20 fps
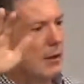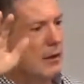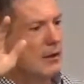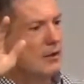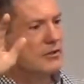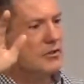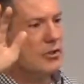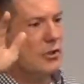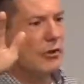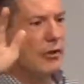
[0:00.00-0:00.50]

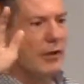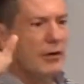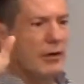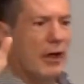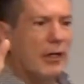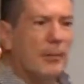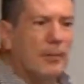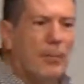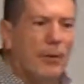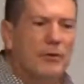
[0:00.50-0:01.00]
Still,
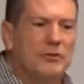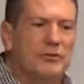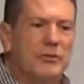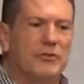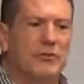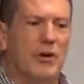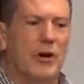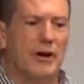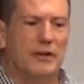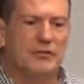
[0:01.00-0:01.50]
another
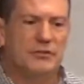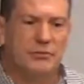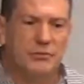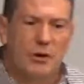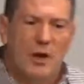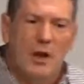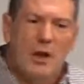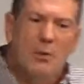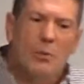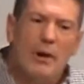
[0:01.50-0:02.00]
person writes
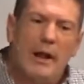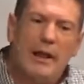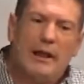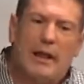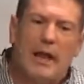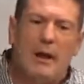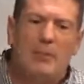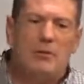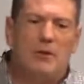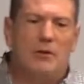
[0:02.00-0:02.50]
When I
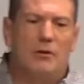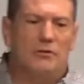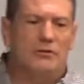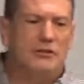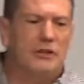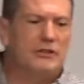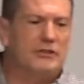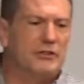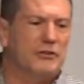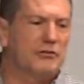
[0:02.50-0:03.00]
came to know
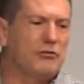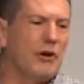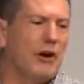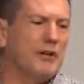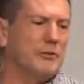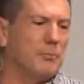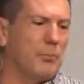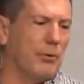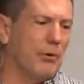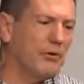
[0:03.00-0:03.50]
Jesus
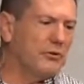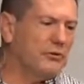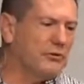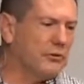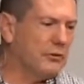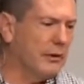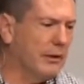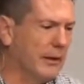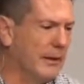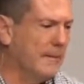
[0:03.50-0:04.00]
Christ
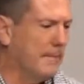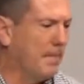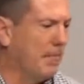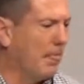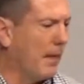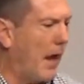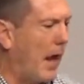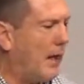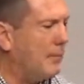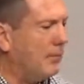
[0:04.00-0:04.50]
personally,
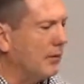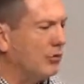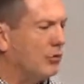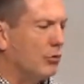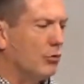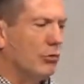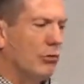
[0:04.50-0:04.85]
I'd been through